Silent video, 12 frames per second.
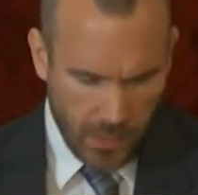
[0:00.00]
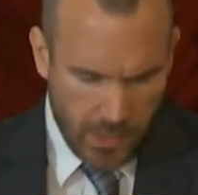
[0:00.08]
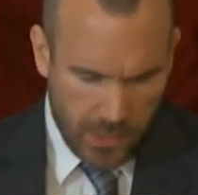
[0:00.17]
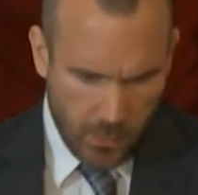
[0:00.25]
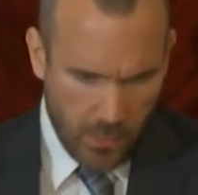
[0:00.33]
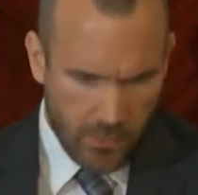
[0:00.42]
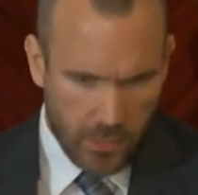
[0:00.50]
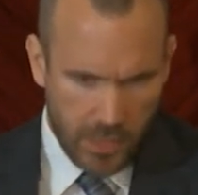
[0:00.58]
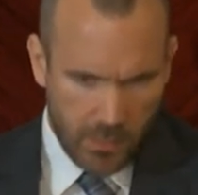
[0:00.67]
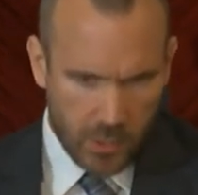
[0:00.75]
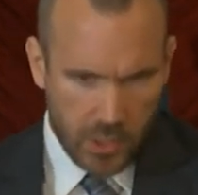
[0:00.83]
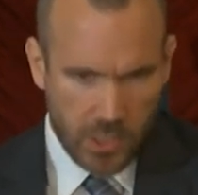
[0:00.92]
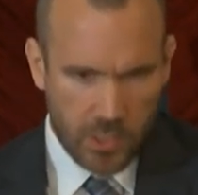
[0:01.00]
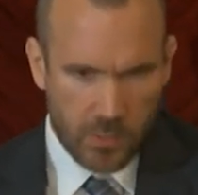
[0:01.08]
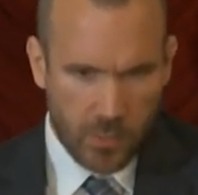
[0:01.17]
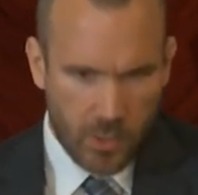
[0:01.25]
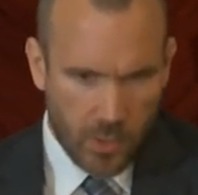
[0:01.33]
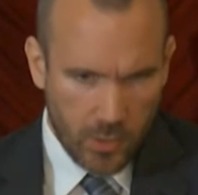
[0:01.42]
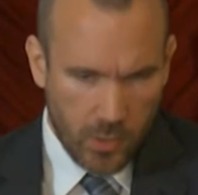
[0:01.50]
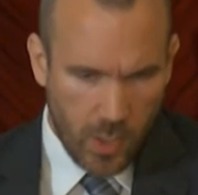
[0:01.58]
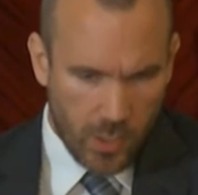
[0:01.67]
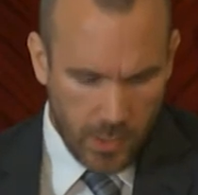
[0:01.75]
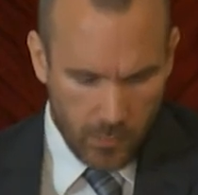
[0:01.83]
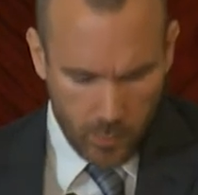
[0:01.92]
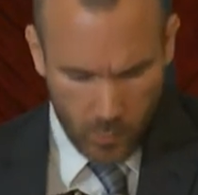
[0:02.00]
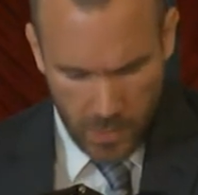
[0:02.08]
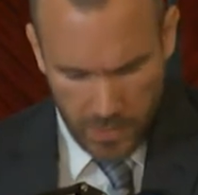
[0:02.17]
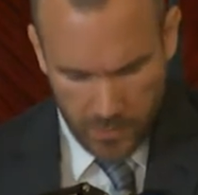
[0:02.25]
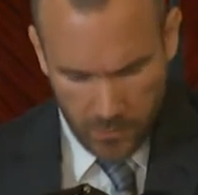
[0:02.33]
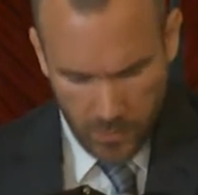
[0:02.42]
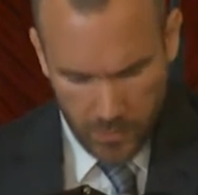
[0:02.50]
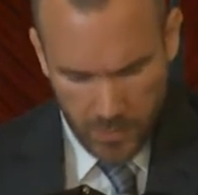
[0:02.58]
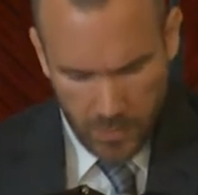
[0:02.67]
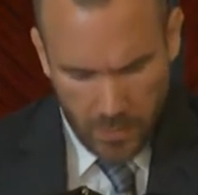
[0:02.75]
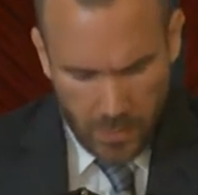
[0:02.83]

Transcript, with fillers: So whether they were gentlemen or not, they would wear swords.